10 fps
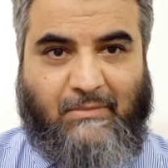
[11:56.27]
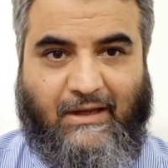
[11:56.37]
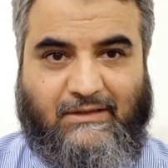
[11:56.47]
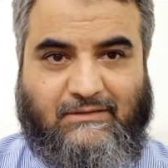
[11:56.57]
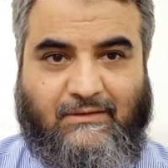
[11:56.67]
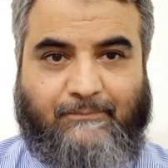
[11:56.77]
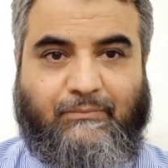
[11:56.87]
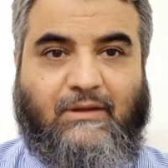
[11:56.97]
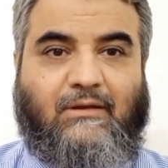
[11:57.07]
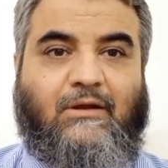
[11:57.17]
mind.
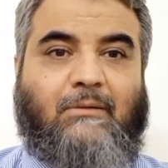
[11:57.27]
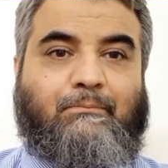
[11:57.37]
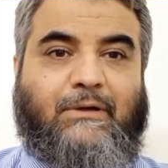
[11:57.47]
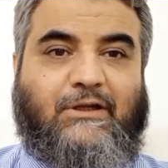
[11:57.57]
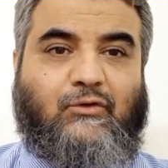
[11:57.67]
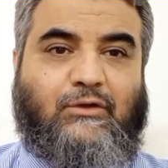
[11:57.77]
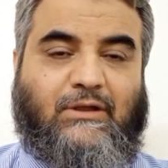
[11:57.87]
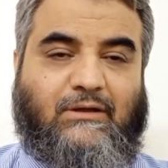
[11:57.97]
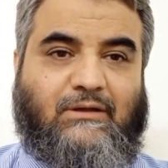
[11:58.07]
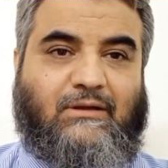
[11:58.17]

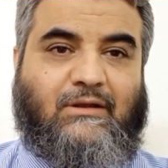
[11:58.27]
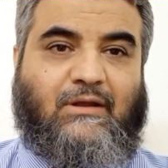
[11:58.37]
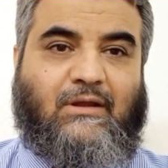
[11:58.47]
Particularly,